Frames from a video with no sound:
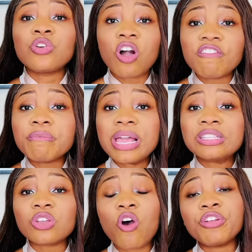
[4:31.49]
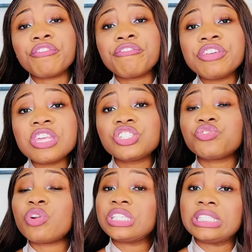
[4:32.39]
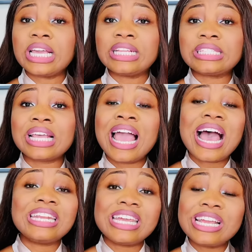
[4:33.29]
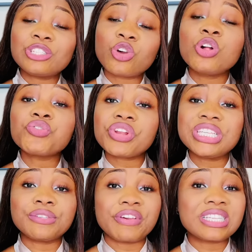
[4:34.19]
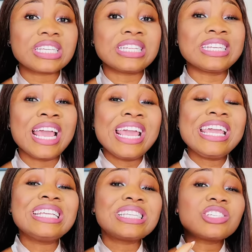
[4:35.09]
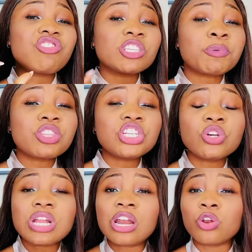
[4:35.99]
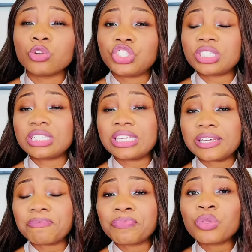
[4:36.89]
government or the Finnish resident and each country is facing is the transportation and logistics.